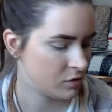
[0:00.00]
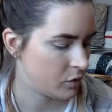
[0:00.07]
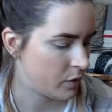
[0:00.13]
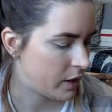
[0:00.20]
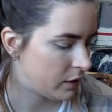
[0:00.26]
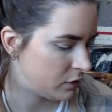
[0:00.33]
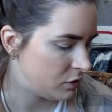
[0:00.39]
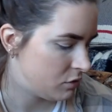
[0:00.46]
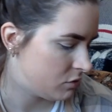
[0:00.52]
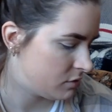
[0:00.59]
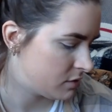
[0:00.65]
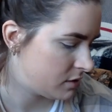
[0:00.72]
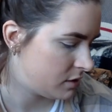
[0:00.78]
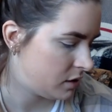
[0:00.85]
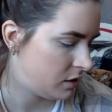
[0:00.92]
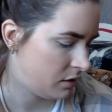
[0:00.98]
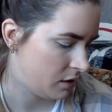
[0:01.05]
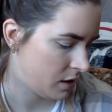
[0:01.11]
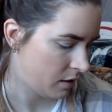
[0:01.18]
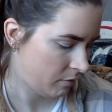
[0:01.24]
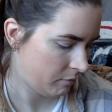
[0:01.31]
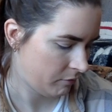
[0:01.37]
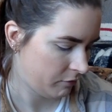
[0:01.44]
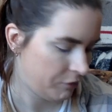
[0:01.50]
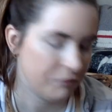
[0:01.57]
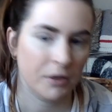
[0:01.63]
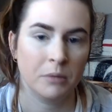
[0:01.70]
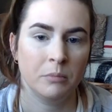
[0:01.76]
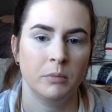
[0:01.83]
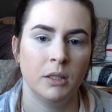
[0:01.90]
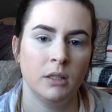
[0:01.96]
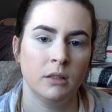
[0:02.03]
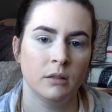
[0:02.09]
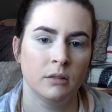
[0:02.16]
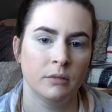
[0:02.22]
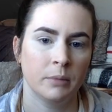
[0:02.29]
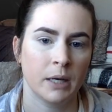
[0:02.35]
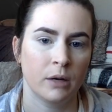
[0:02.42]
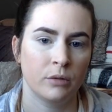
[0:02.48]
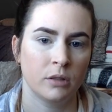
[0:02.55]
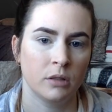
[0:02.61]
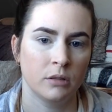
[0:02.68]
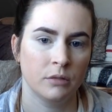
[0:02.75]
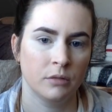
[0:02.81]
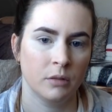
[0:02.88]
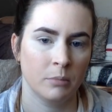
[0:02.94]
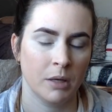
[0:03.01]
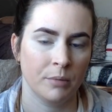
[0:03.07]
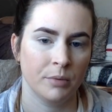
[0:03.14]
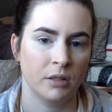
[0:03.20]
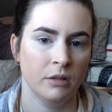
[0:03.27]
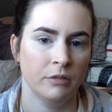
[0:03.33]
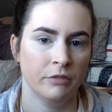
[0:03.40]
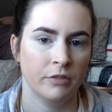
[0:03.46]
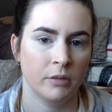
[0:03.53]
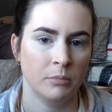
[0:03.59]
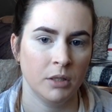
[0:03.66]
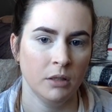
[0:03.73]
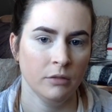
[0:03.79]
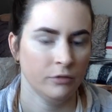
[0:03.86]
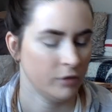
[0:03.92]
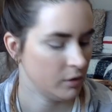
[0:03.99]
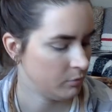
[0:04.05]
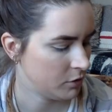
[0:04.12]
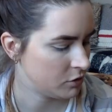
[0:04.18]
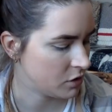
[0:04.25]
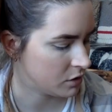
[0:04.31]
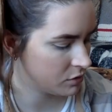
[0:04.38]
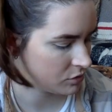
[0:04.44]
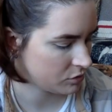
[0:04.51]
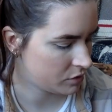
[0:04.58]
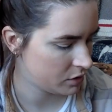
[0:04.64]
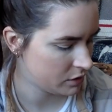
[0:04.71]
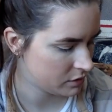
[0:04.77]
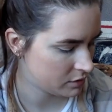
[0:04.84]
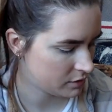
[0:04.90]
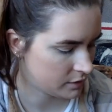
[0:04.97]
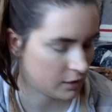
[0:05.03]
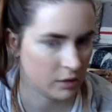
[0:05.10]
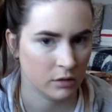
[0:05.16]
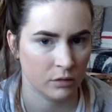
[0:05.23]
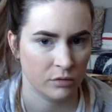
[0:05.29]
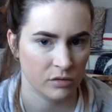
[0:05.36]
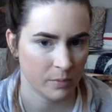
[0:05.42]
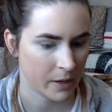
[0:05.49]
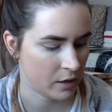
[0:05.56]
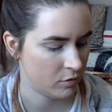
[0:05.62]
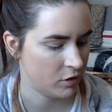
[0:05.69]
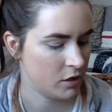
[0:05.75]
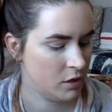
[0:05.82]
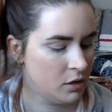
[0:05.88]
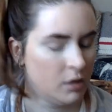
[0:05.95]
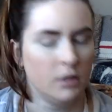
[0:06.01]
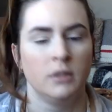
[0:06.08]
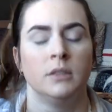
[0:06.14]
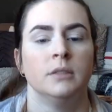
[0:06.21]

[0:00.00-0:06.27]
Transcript: So I'll use the Fit Me powder, the Maybelline Fit Me from the drugstore. It's a loose powder.